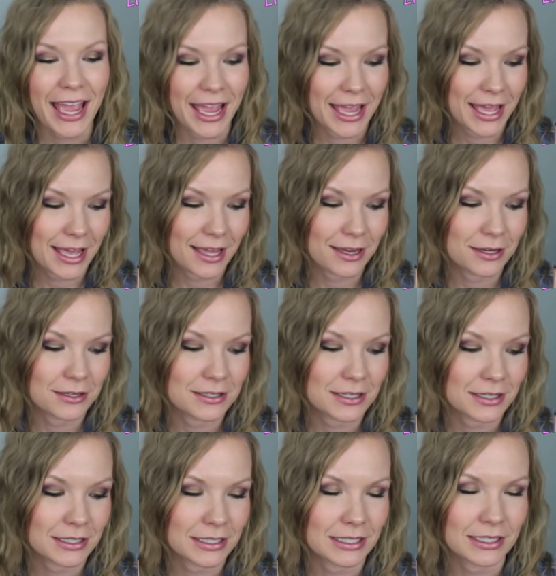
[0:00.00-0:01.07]

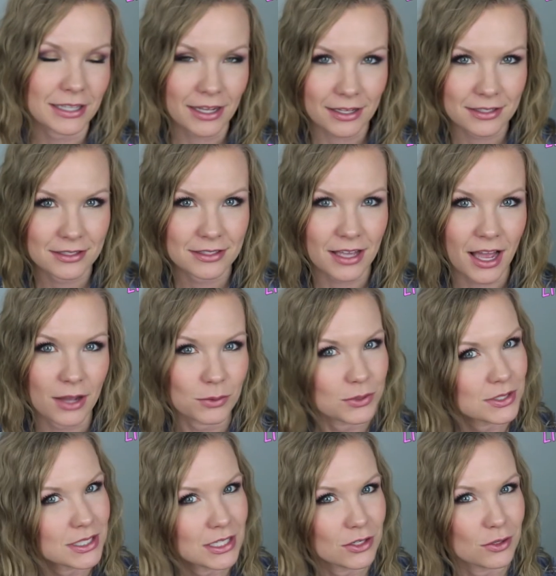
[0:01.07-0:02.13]
And yes, I
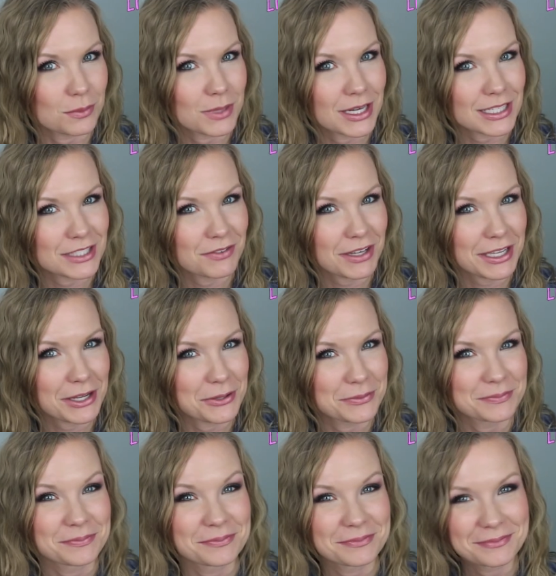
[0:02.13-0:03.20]
will see you in the next video.